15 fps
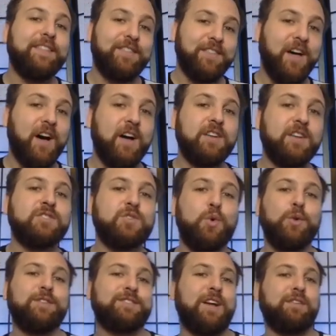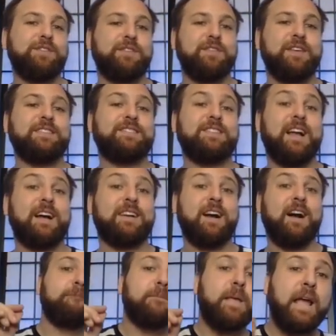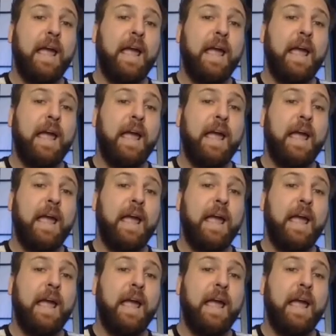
theschoolofselfdefense.com.